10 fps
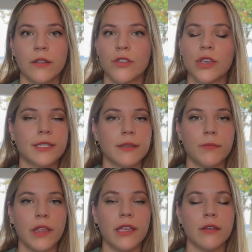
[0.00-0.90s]
Just
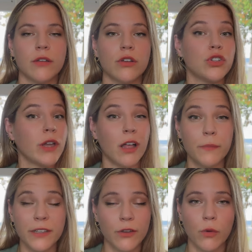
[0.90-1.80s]
simply, could you
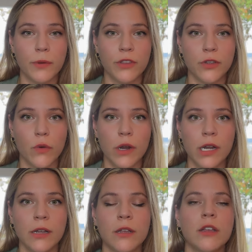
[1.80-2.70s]
help me to open the
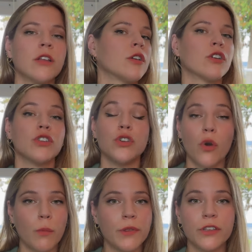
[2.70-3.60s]
door? Could you
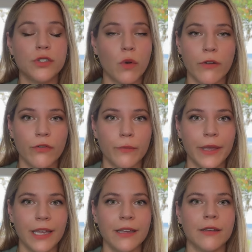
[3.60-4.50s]
open the door for
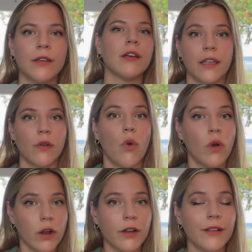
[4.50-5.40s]
me?
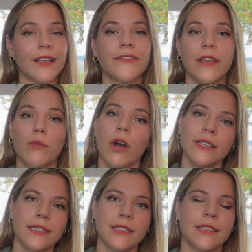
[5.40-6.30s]
Or if they
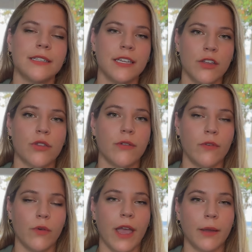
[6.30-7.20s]
wanted to teach the
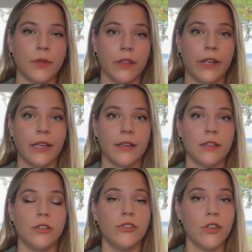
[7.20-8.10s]
vocabulary
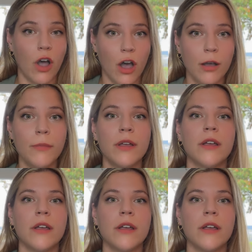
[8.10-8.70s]
knob,